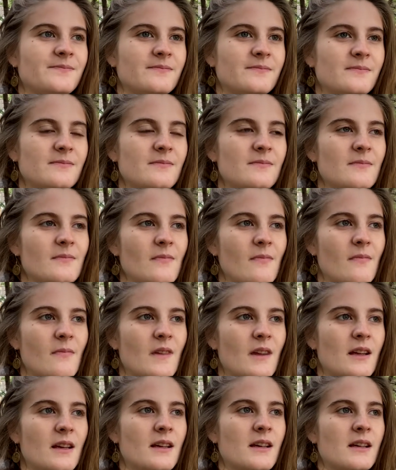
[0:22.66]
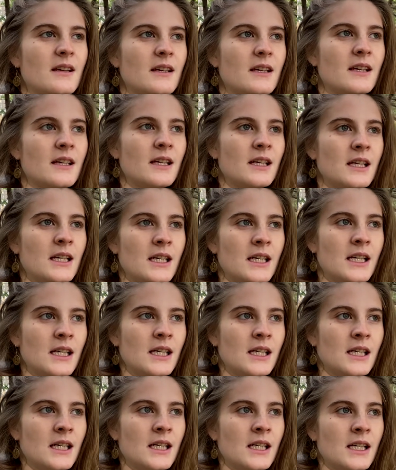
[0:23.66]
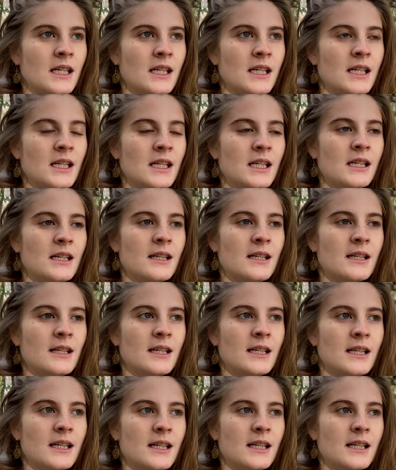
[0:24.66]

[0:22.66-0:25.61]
(silence)